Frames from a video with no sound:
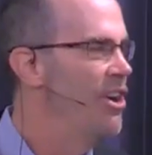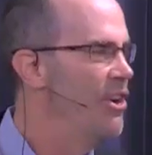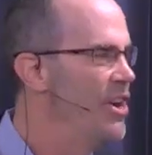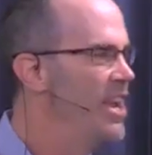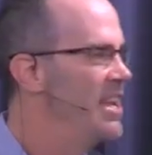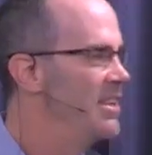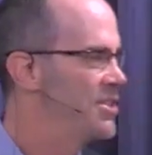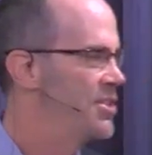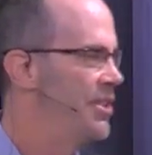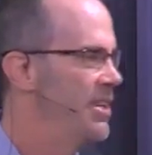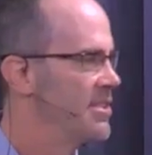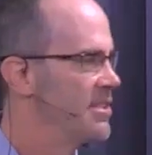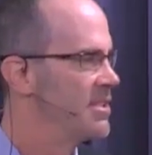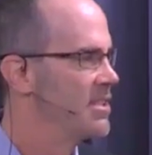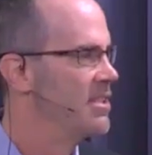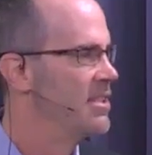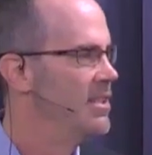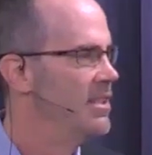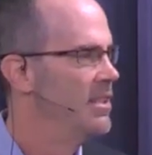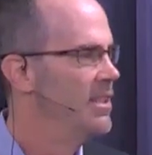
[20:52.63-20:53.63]

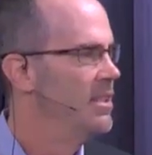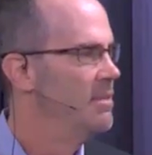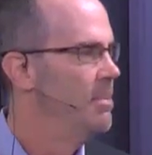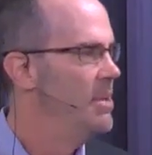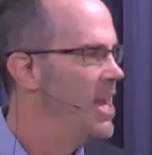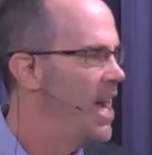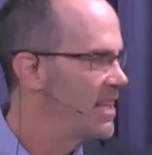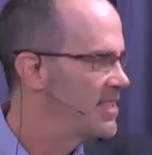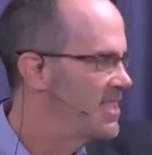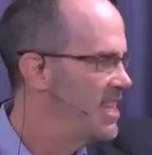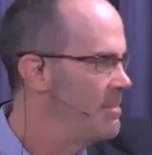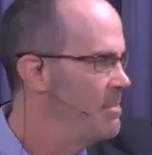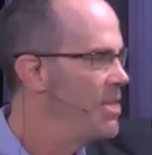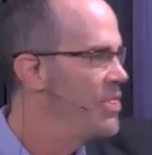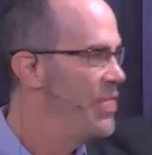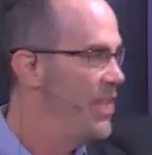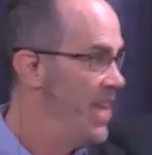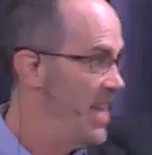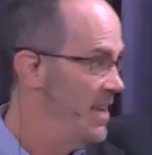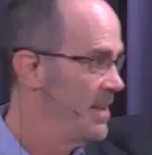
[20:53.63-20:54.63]
interests, but not
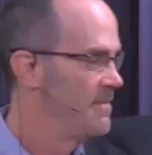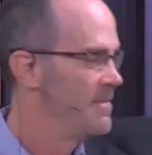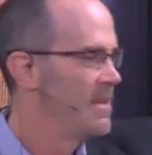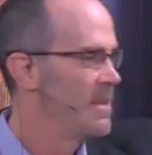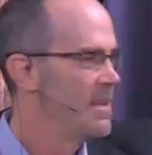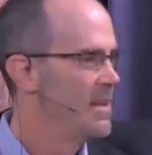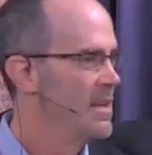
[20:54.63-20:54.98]
Timothy.